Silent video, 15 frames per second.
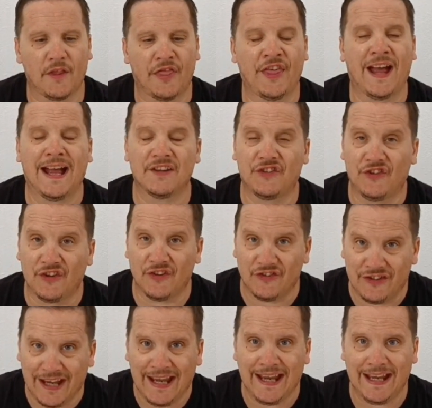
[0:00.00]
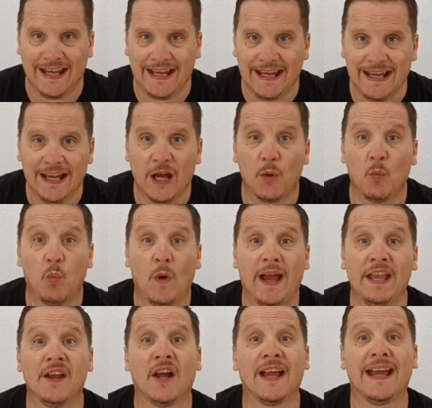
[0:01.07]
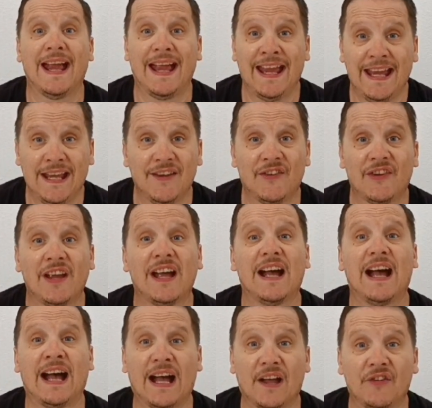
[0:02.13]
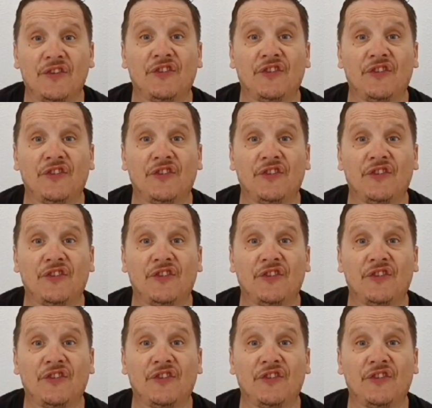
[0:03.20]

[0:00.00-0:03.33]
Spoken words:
that day when I ate a